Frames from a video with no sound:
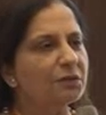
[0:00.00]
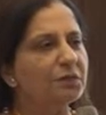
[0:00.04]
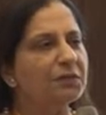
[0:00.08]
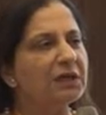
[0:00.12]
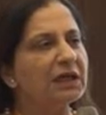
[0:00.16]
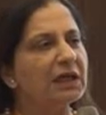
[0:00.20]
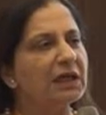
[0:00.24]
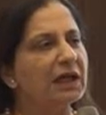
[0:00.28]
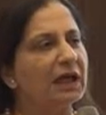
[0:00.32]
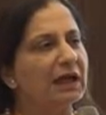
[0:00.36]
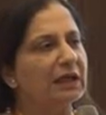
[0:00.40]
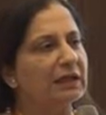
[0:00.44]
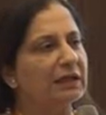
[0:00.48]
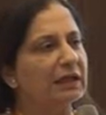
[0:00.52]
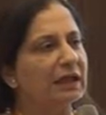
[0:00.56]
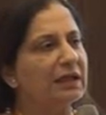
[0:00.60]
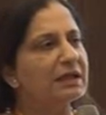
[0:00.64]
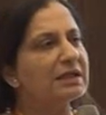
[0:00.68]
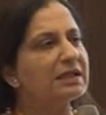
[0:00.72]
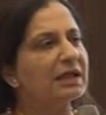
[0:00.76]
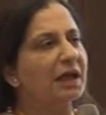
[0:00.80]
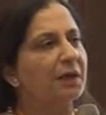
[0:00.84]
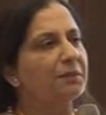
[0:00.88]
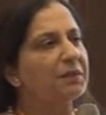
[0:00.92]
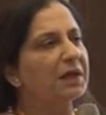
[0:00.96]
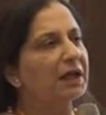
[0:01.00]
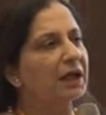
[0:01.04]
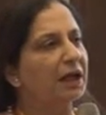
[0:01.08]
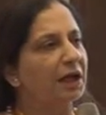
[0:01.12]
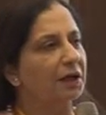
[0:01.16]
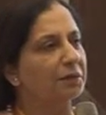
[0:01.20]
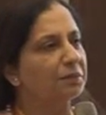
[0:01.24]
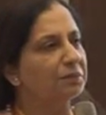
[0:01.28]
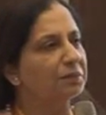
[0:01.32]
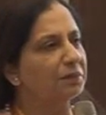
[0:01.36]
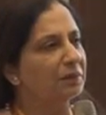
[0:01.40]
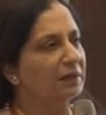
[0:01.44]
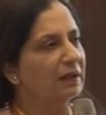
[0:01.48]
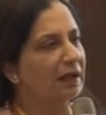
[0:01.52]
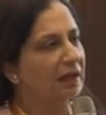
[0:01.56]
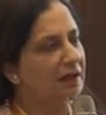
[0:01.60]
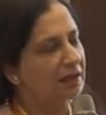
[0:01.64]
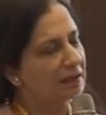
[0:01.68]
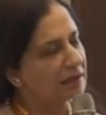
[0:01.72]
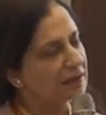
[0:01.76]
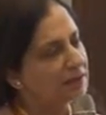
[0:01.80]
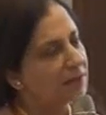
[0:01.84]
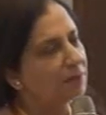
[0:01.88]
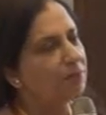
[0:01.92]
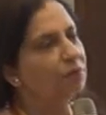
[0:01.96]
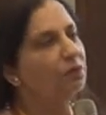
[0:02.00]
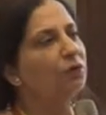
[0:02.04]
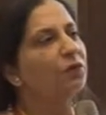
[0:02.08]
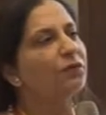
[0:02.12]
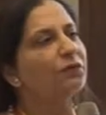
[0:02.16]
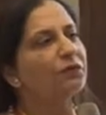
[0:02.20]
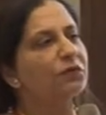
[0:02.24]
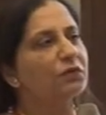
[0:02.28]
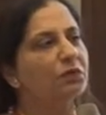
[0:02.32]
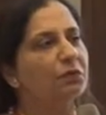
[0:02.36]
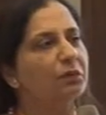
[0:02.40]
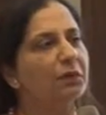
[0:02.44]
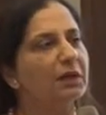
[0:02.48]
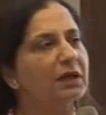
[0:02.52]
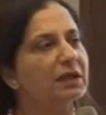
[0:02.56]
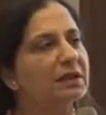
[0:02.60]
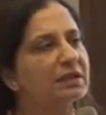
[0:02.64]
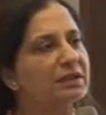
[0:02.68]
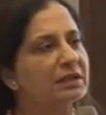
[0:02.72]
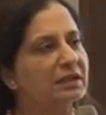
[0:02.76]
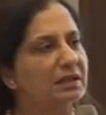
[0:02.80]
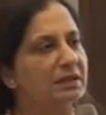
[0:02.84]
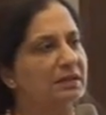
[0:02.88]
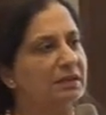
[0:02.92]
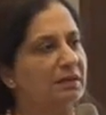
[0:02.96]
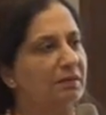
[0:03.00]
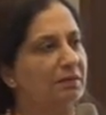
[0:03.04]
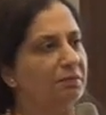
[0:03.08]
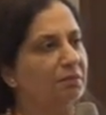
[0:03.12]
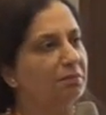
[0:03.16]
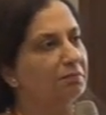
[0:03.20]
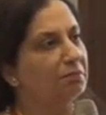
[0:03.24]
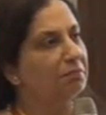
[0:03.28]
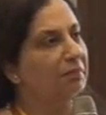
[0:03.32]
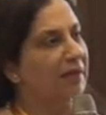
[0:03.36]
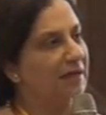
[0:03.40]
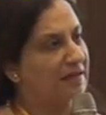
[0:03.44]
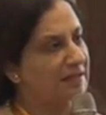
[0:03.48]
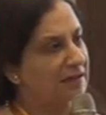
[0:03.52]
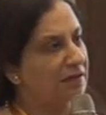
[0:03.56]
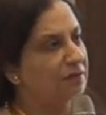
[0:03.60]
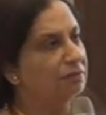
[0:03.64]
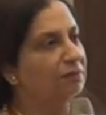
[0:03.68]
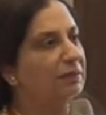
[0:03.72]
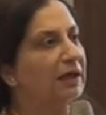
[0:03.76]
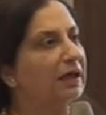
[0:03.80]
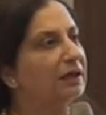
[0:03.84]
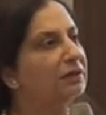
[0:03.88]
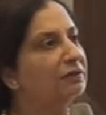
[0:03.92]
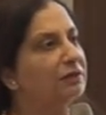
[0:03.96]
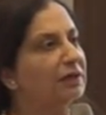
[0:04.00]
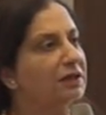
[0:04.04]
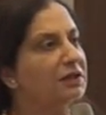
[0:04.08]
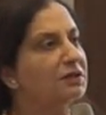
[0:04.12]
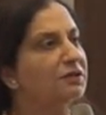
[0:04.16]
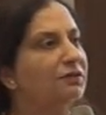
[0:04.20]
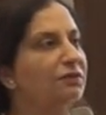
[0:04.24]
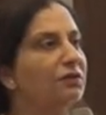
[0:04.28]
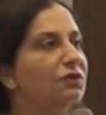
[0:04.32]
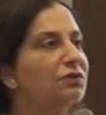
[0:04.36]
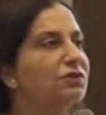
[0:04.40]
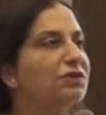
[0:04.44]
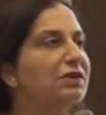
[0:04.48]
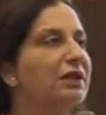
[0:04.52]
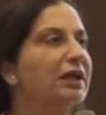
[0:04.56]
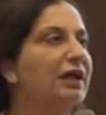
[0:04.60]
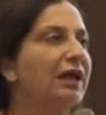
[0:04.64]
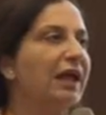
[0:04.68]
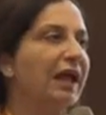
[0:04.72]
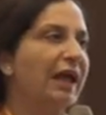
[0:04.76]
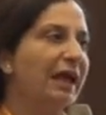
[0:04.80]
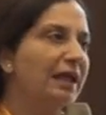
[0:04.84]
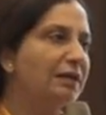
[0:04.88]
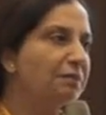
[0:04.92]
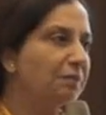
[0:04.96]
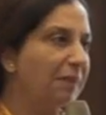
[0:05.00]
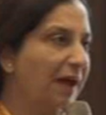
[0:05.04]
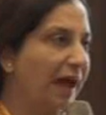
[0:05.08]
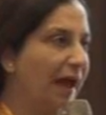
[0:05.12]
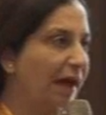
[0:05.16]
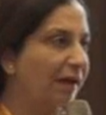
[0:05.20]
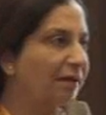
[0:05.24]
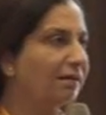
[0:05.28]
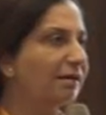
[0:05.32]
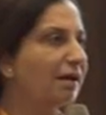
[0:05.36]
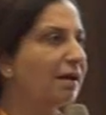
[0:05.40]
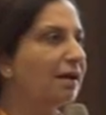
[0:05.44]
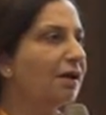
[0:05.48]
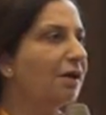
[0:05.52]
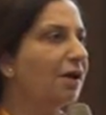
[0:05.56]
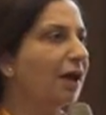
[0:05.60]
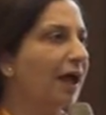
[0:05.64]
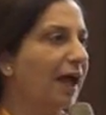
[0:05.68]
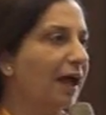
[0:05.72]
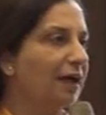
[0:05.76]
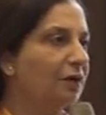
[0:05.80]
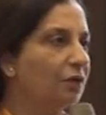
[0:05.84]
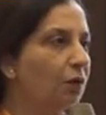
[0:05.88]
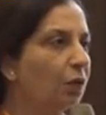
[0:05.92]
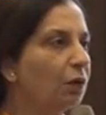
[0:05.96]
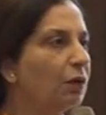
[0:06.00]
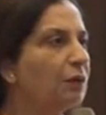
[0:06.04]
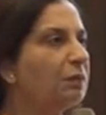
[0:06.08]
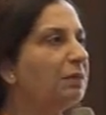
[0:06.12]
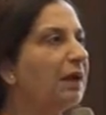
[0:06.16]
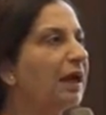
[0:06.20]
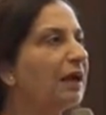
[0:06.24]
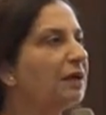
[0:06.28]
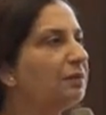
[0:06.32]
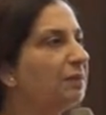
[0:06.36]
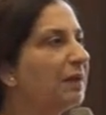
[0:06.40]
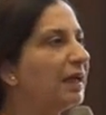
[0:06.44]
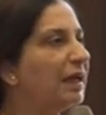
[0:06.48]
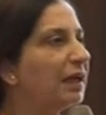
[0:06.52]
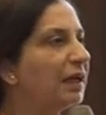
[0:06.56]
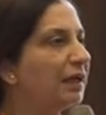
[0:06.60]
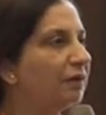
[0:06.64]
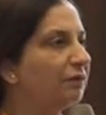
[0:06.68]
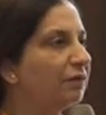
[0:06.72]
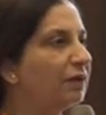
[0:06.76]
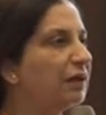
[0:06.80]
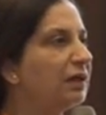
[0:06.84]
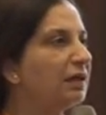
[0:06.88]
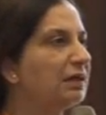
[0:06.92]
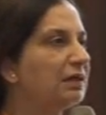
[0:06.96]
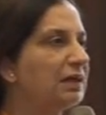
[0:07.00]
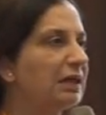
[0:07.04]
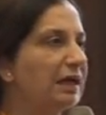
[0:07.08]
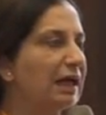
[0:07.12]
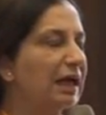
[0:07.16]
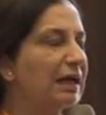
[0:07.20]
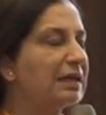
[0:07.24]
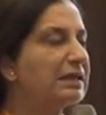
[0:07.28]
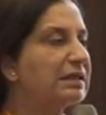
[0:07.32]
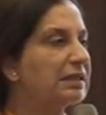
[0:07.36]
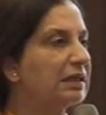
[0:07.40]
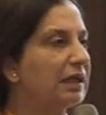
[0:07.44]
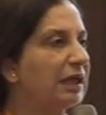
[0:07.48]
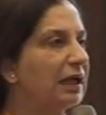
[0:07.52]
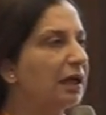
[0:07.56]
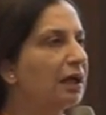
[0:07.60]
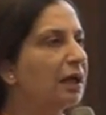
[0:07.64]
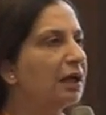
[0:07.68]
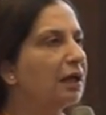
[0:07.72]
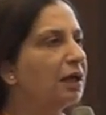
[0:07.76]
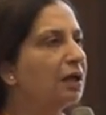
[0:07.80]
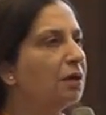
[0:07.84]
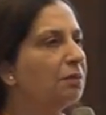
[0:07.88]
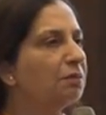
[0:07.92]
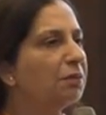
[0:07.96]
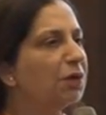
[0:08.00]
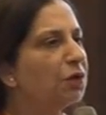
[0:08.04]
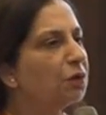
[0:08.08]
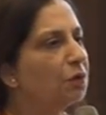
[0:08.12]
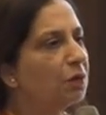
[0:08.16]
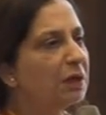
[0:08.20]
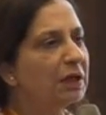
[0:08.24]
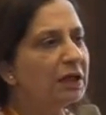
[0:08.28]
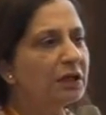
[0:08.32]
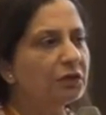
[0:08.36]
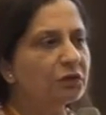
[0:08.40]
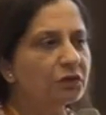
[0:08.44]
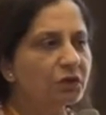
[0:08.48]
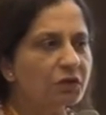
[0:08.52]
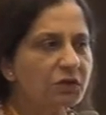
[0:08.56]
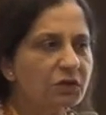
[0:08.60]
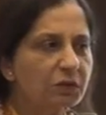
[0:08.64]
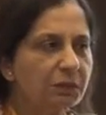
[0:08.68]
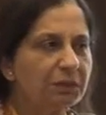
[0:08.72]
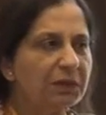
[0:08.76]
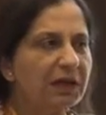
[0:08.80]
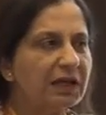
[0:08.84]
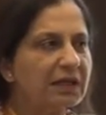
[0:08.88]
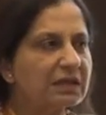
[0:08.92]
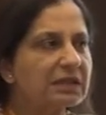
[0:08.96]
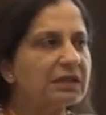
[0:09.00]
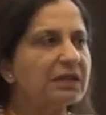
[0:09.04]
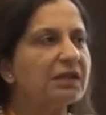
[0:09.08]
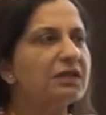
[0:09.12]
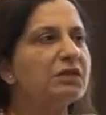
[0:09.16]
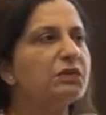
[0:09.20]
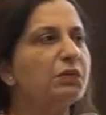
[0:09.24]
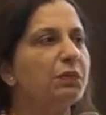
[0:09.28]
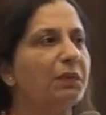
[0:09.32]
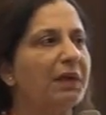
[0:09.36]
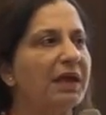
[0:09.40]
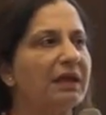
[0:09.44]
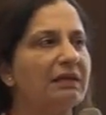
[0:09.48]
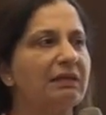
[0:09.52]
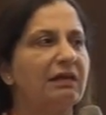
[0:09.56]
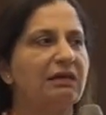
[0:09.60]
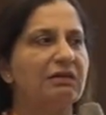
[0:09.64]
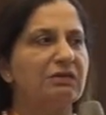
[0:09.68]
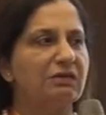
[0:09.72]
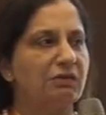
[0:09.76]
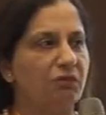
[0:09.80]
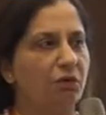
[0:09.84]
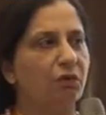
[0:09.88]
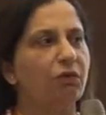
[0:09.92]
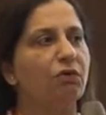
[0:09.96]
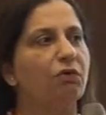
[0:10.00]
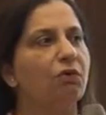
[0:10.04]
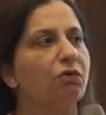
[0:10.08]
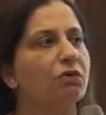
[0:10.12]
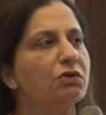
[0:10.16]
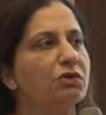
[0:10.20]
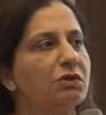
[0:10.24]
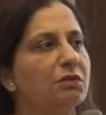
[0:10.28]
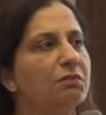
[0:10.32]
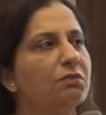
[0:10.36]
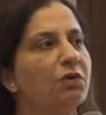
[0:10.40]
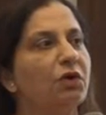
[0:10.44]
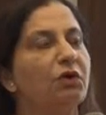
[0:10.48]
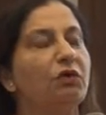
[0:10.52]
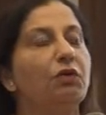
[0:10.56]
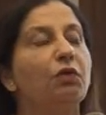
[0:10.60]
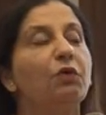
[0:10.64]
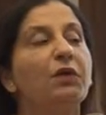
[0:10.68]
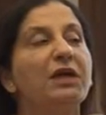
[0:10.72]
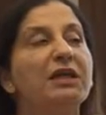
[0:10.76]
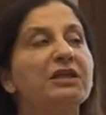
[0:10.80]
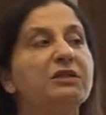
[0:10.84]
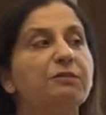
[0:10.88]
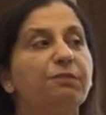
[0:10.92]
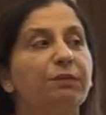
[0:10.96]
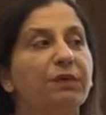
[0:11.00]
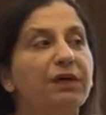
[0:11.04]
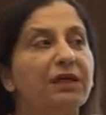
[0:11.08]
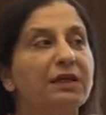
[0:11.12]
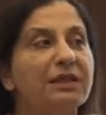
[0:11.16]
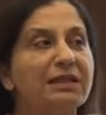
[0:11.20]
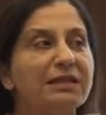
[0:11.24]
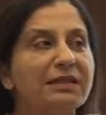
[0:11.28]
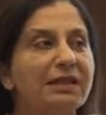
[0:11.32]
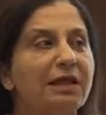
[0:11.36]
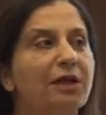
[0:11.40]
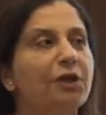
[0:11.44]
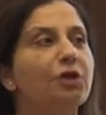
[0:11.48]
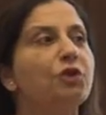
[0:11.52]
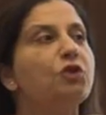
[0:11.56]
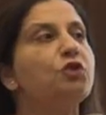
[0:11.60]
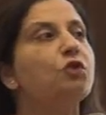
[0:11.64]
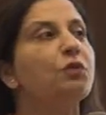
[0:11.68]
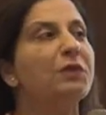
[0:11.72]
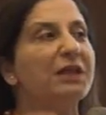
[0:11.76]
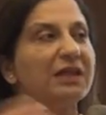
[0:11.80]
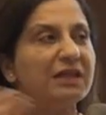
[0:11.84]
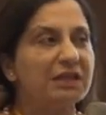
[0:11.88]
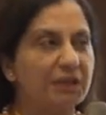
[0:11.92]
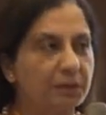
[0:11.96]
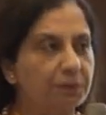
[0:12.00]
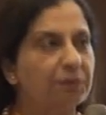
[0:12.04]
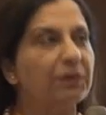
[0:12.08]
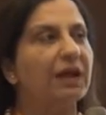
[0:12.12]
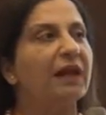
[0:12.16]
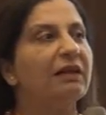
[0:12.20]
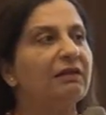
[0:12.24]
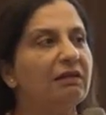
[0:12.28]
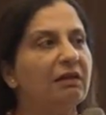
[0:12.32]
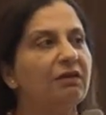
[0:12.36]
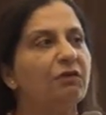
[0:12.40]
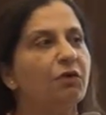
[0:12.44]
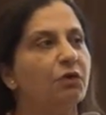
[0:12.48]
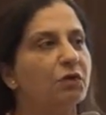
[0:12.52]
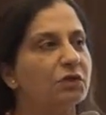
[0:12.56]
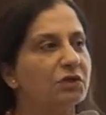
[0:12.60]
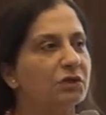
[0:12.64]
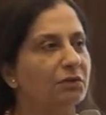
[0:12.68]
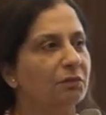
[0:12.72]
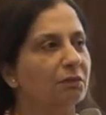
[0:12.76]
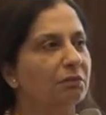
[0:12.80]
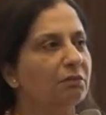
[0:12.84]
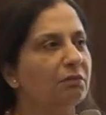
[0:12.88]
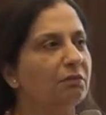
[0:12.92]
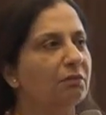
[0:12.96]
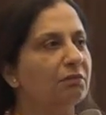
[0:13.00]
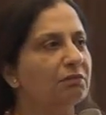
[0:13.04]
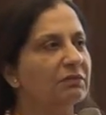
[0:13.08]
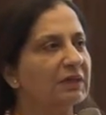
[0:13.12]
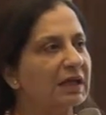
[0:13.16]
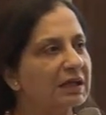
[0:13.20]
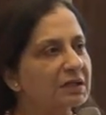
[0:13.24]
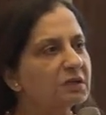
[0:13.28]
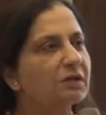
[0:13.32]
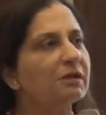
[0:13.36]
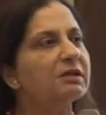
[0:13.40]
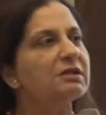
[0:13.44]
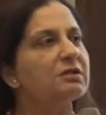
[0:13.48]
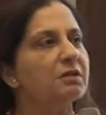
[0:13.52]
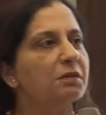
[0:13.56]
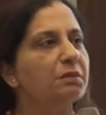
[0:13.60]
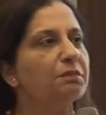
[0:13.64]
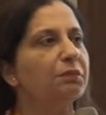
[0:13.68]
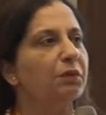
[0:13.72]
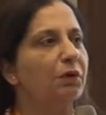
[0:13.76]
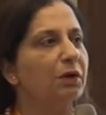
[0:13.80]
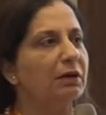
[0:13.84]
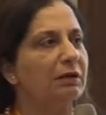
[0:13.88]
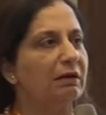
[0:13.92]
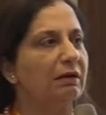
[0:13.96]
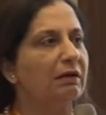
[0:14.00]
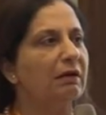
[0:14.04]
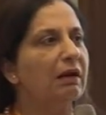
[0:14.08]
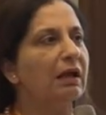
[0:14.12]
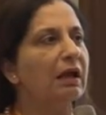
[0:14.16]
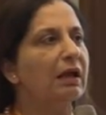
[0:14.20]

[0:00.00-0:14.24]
many guidelines coming up, there is a move towards massive blood transfusion again back, and whole blood being given in DIC, but only in those places where there's no ROTEM or no experts to interpret the ROTEM. That's also important.